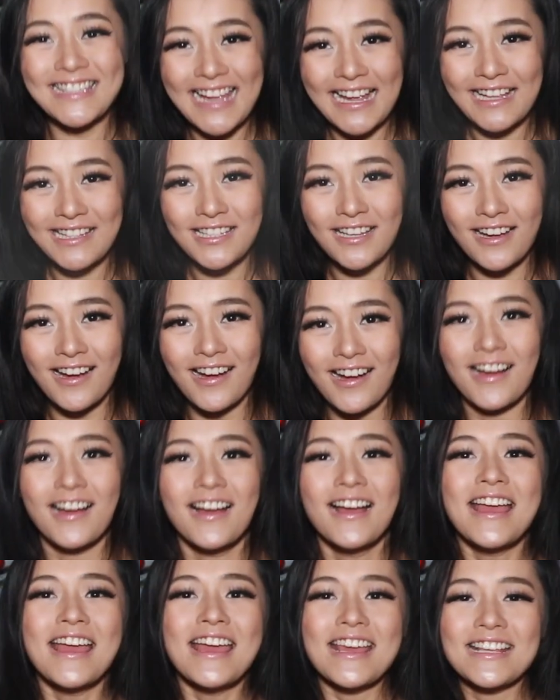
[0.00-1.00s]
Centaur,
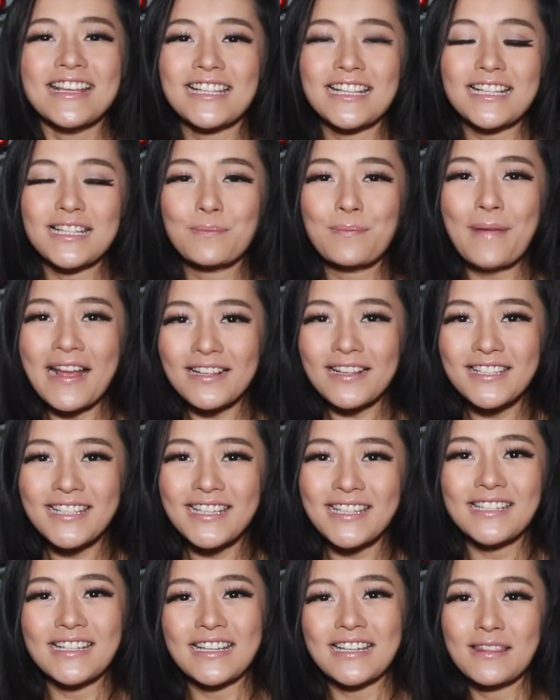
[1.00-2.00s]
is
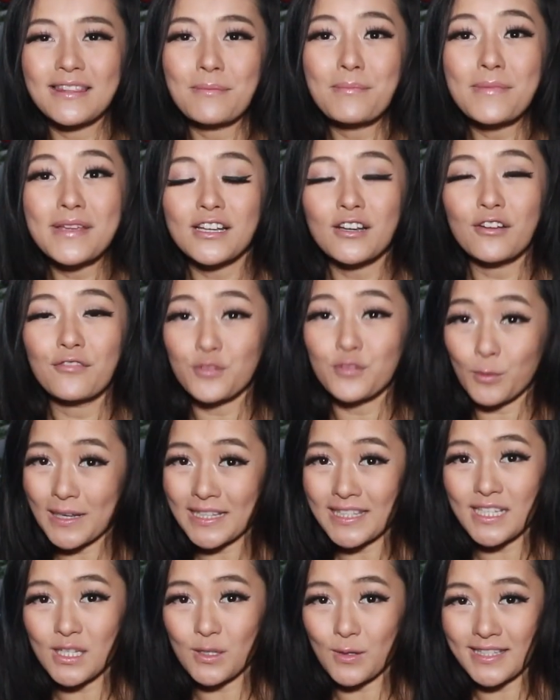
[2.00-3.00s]
expected in the middle of
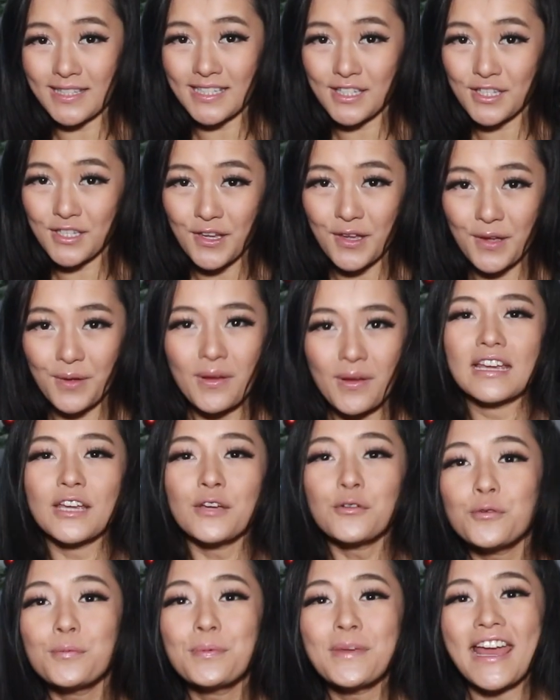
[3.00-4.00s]
2022. It
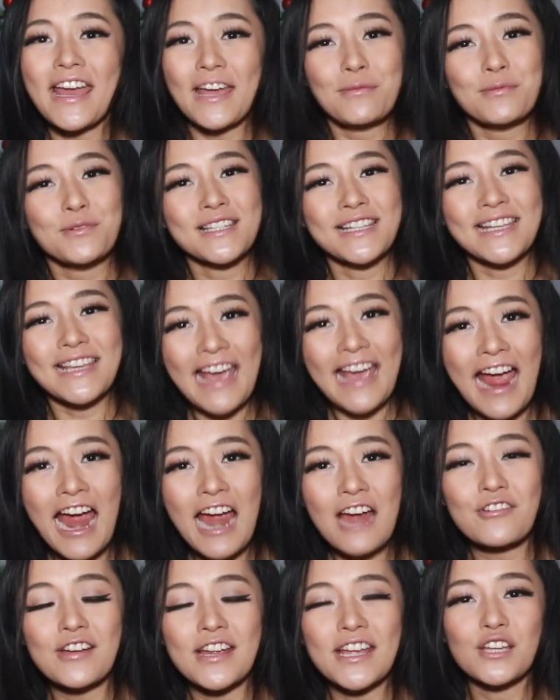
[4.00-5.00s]
will be able to
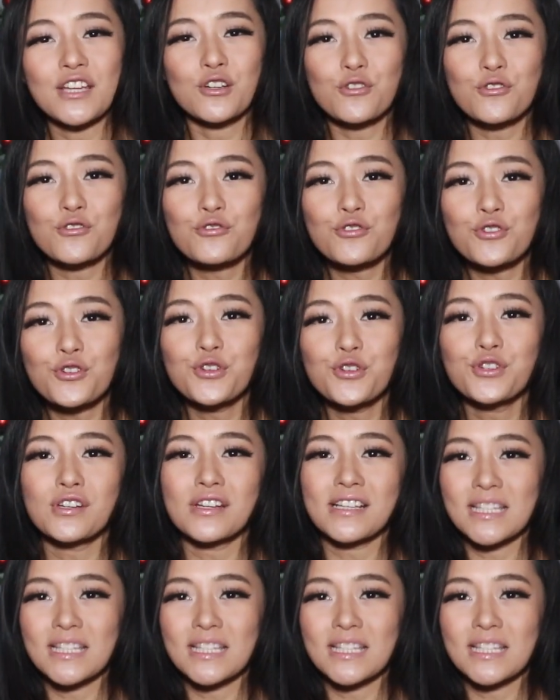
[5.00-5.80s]
carry crewed